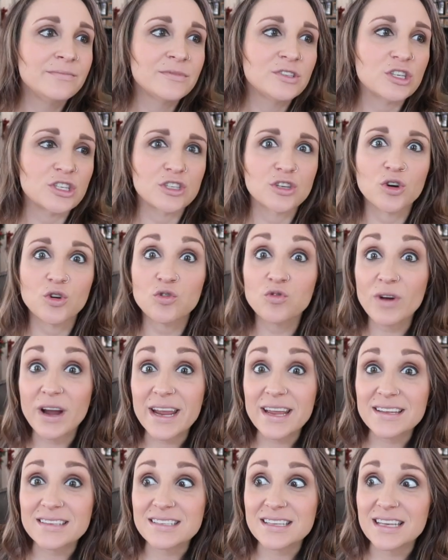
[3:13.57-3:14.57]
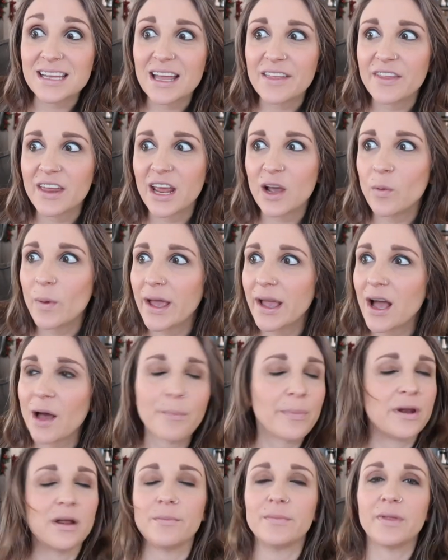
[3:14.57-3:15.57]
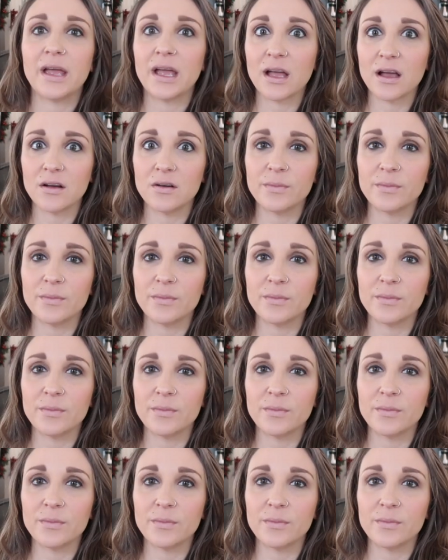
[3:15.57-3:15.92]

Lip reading: just crazy, and then I wake up and I'm like,